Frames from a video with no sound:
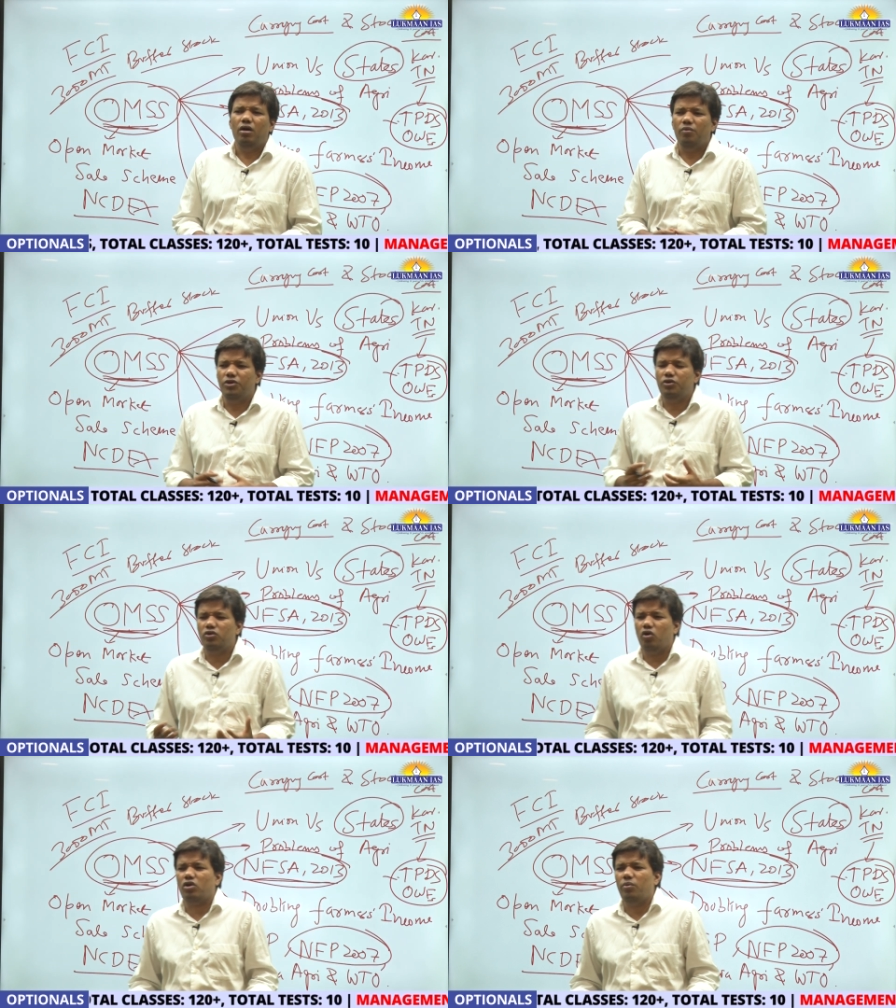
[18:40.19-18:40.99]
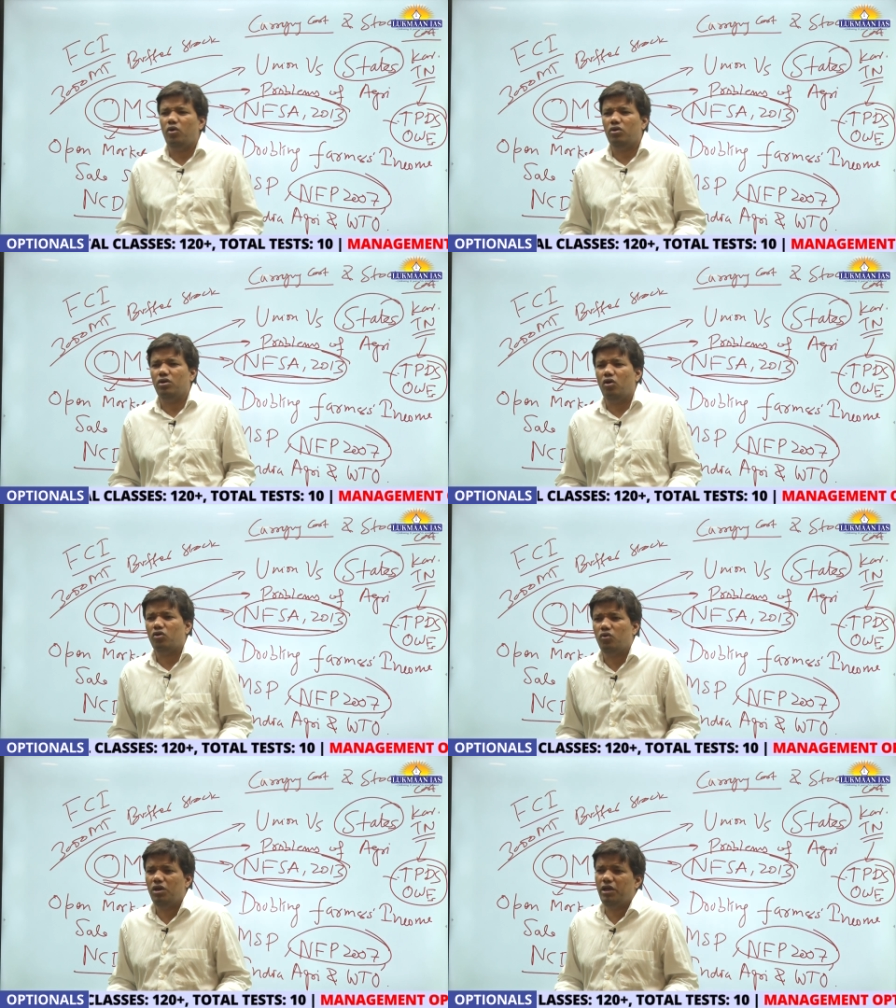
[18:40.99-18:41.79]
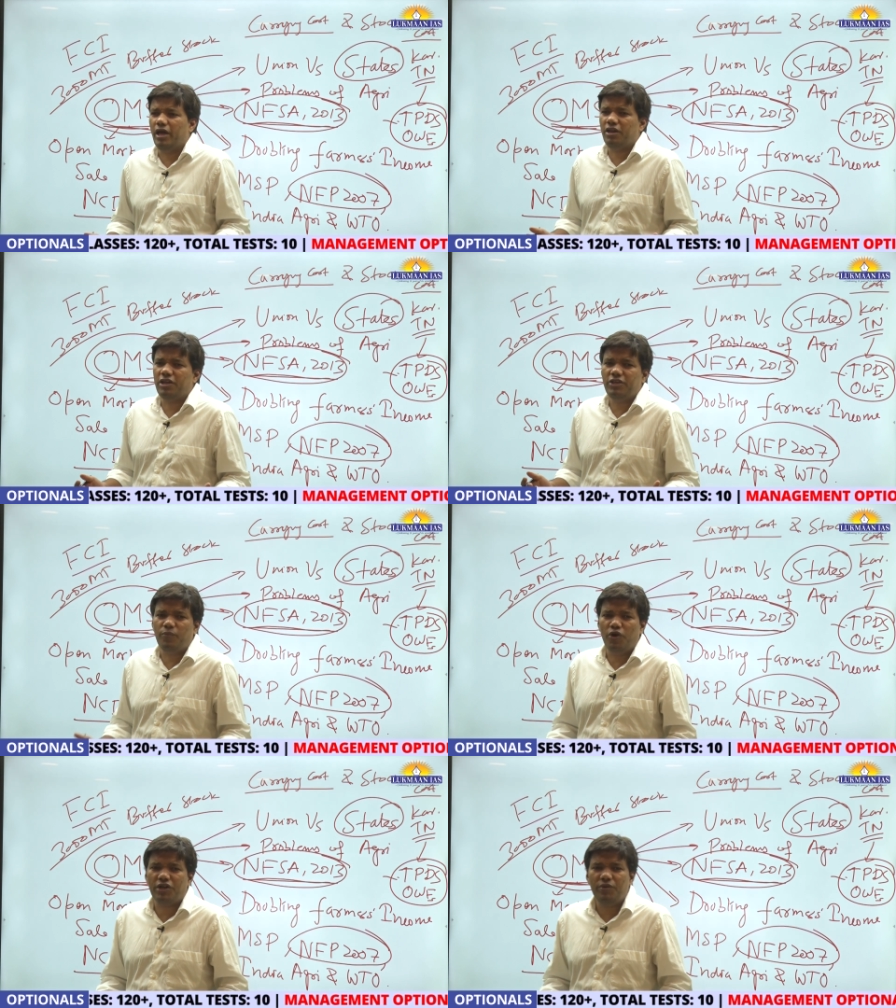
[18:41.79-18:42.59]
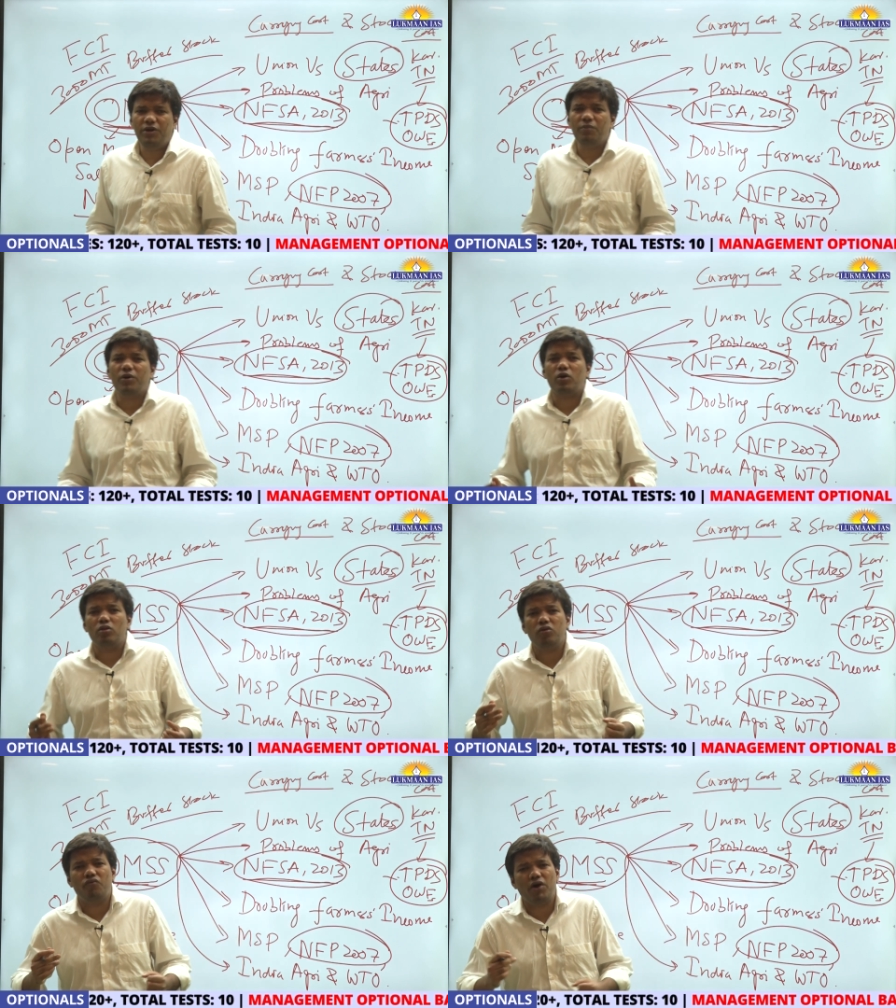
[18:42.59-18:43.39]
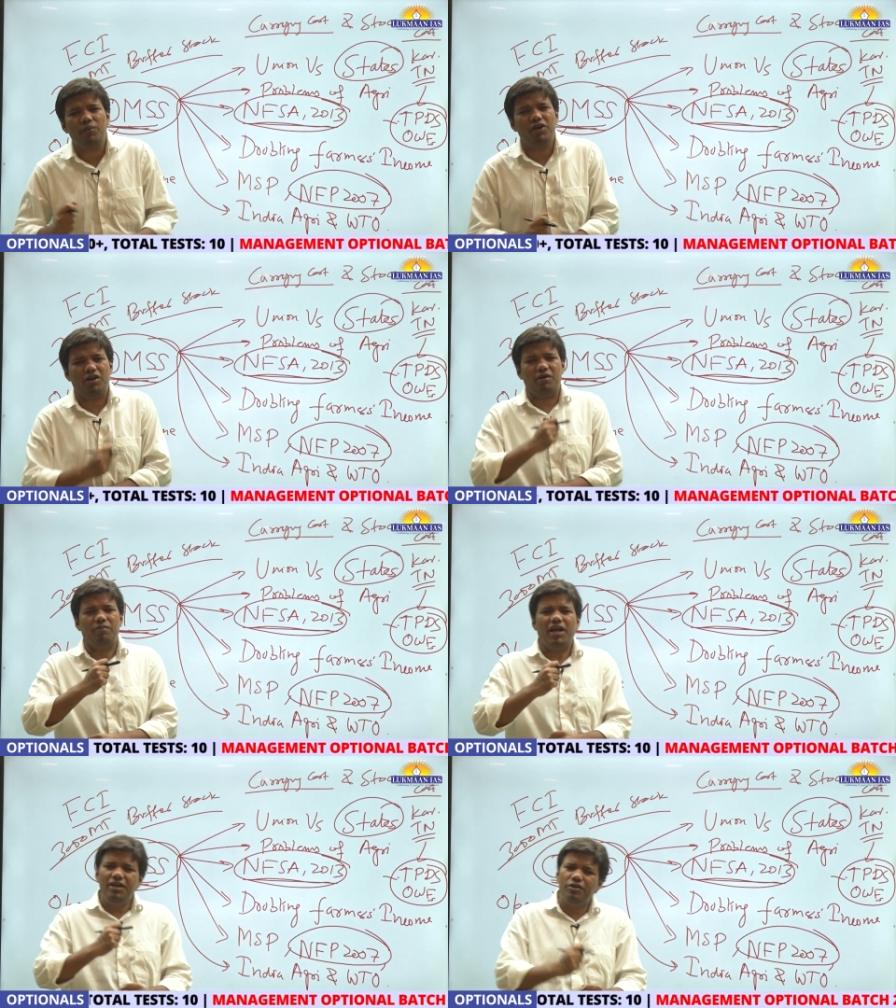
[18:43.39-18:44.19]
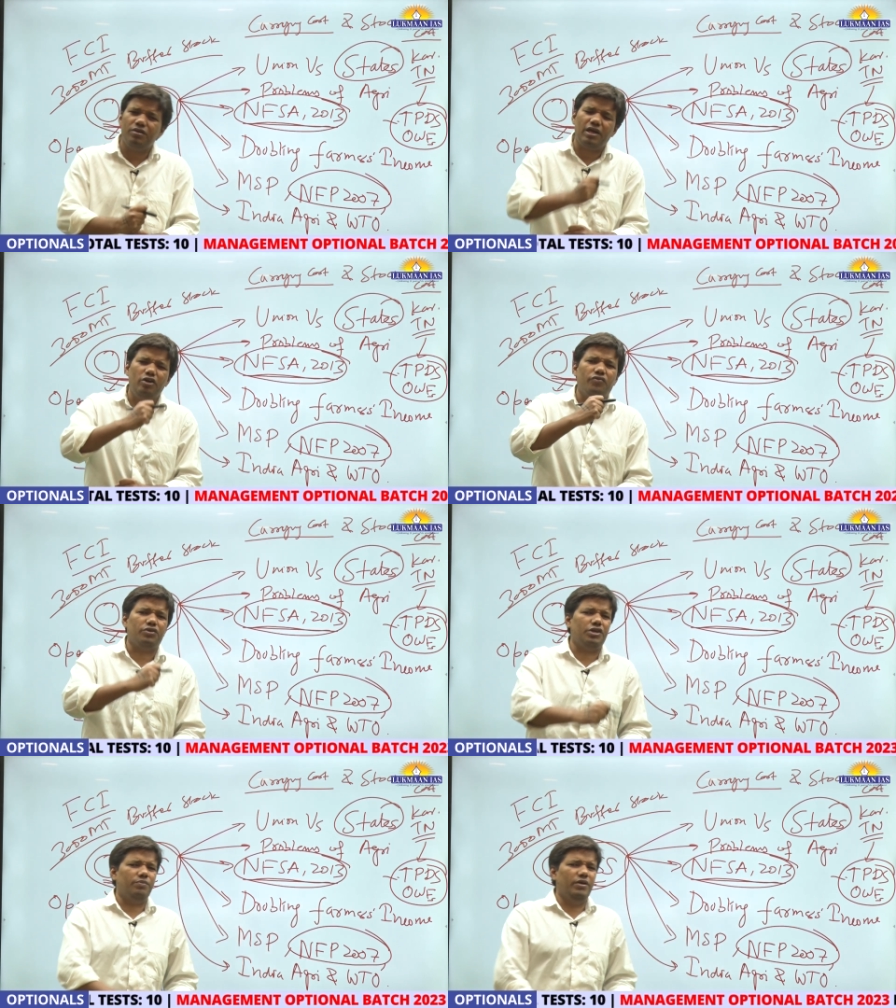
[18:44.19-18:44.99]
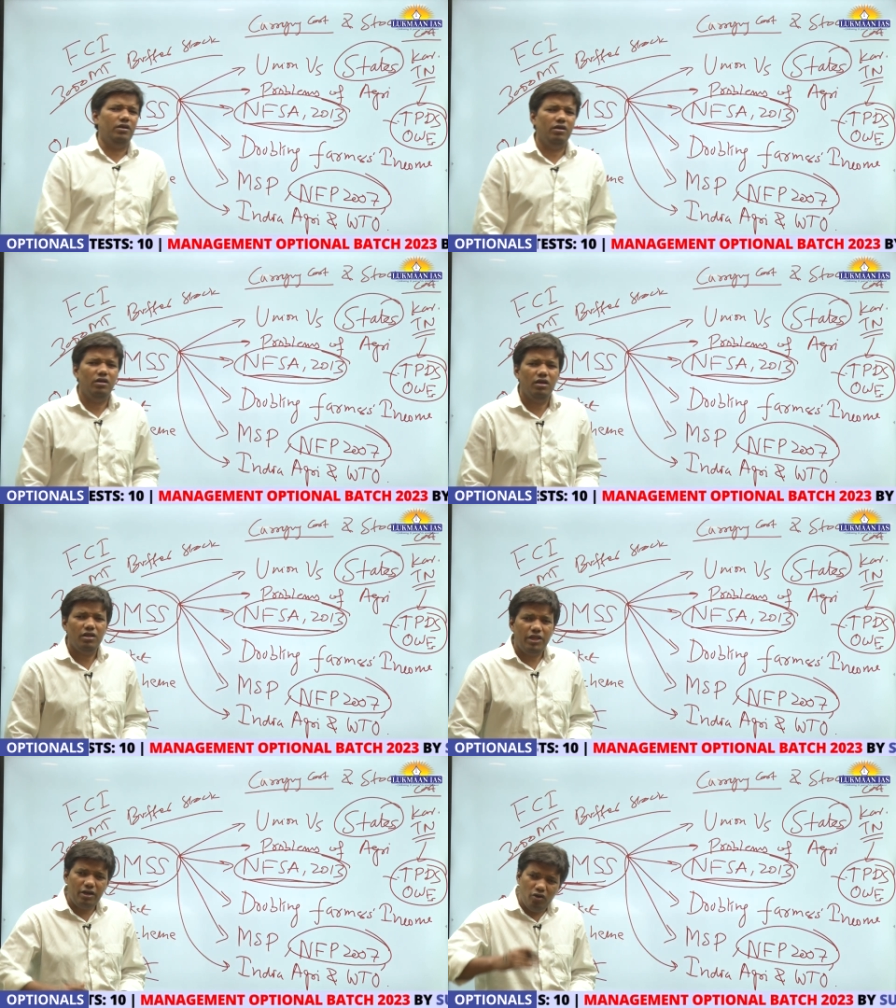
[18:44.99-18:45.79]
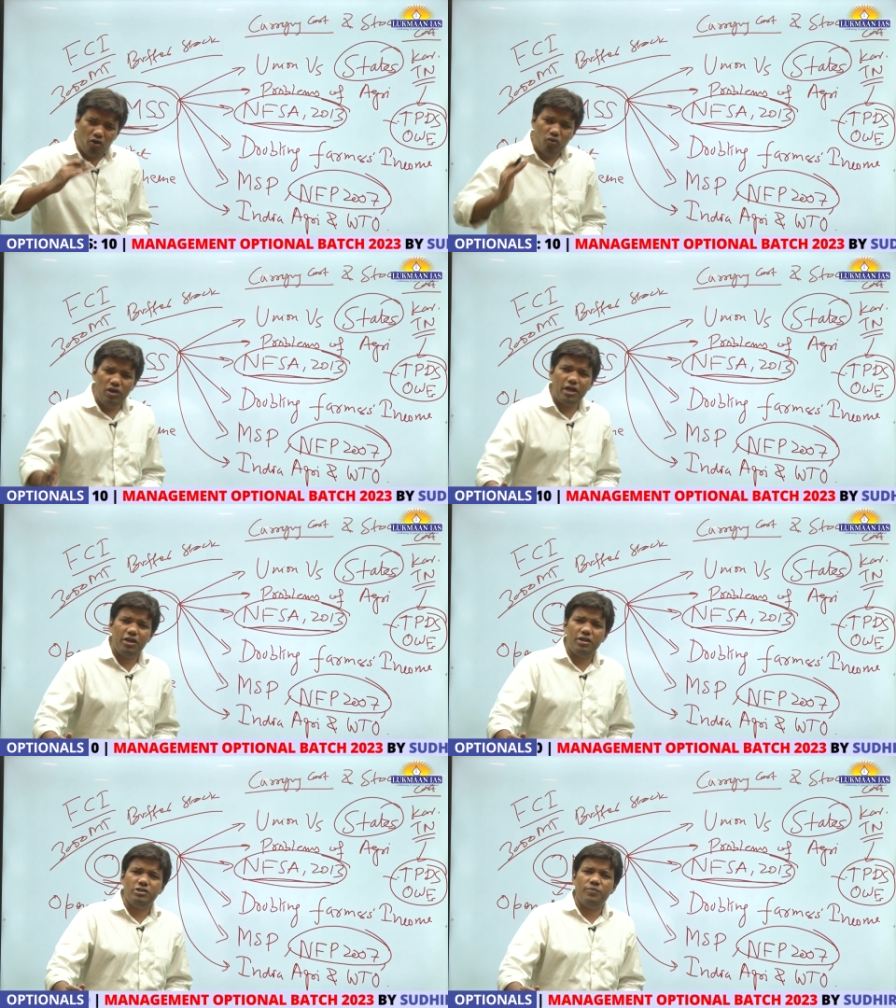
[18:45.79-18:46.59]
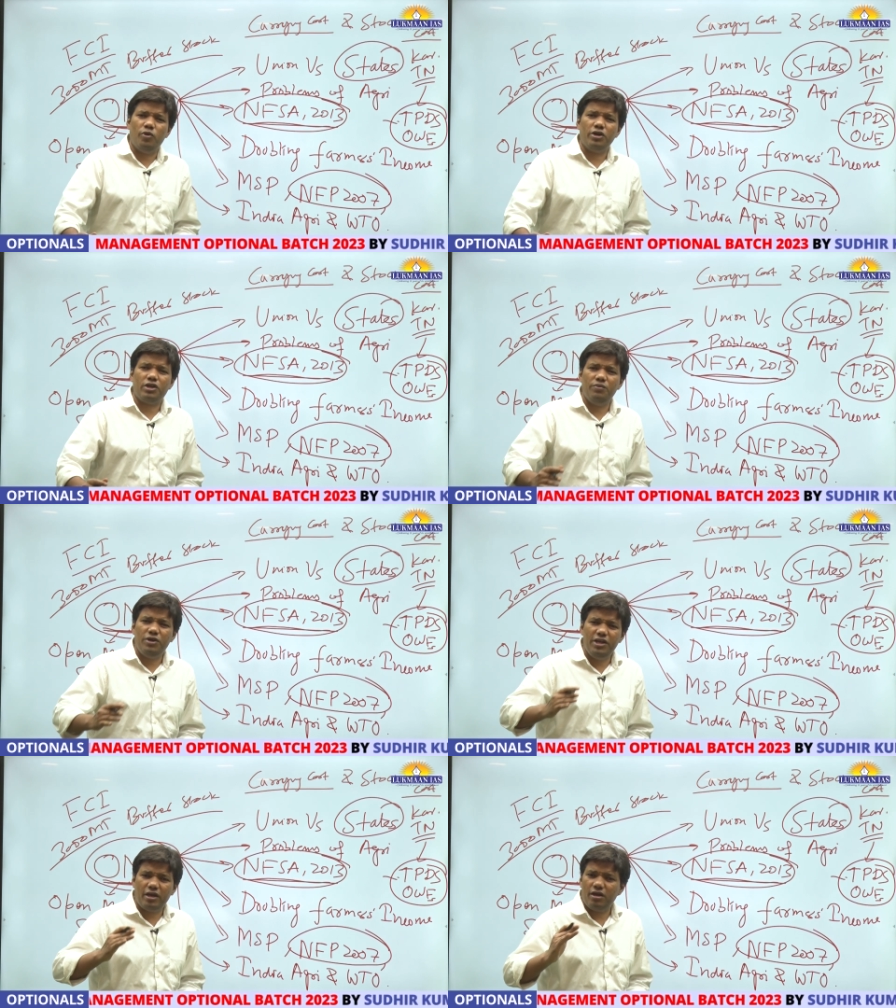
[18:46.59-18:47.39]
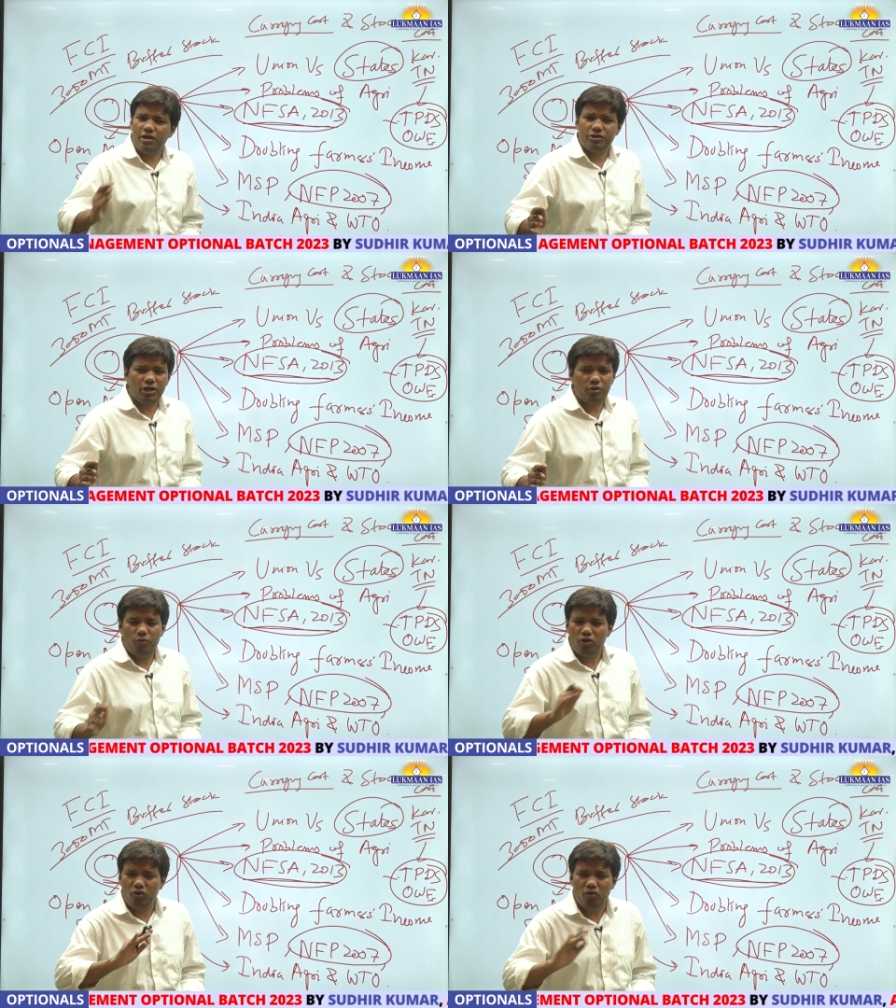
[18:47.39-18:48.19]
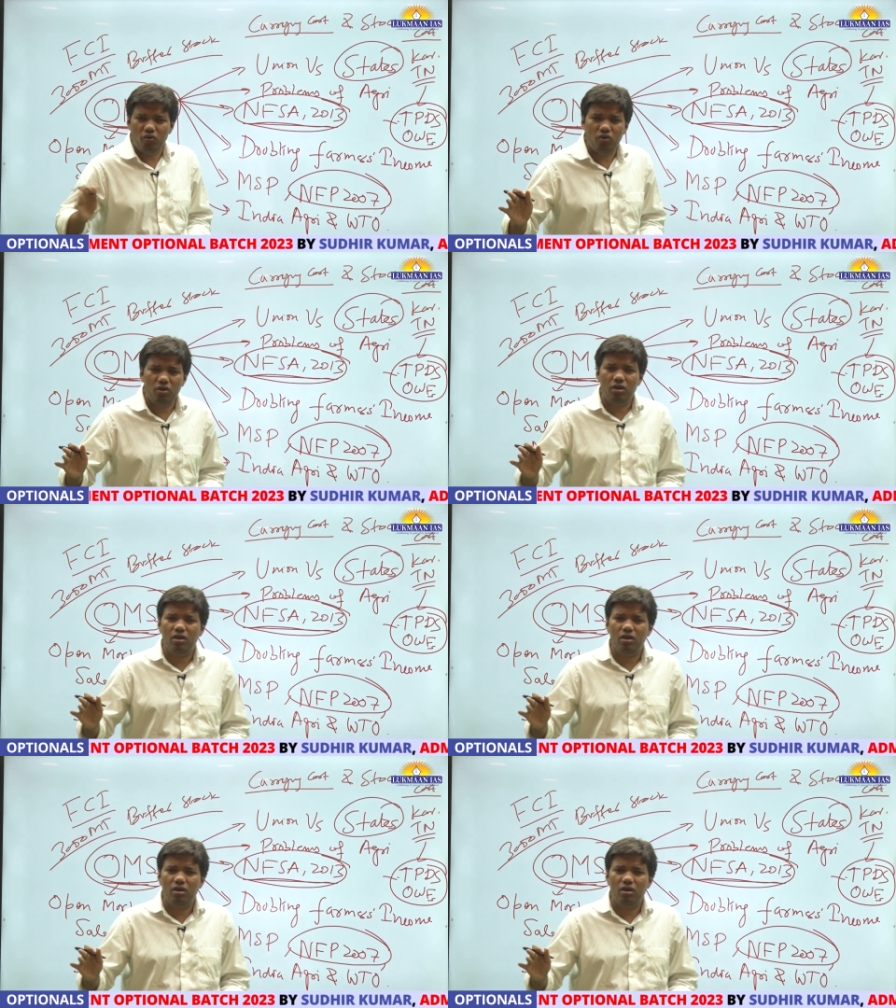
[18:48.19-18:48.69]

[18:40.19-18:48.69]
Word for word: We should talk about not only agriculture productivity, but also farmer income, right? This kind of statement that not only agriculture productivity, agriculture export, no.